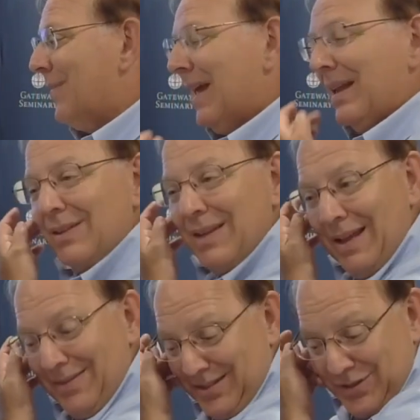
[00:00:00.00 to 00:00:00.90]
And,
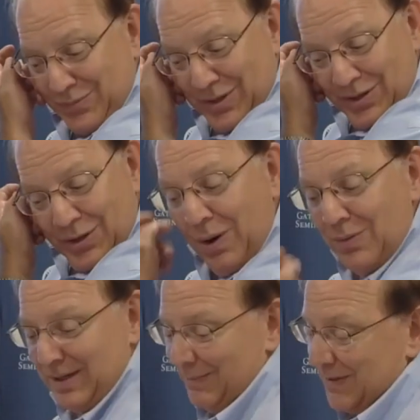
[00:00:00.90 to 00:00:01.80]
and this is where the
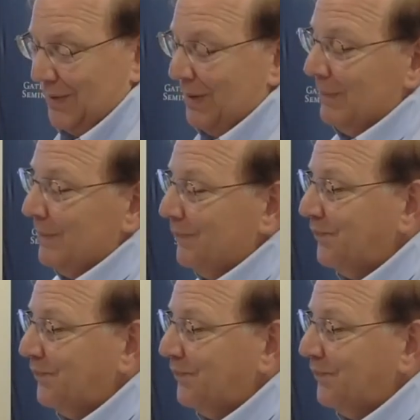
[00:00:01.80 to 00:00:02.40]
quote comes from.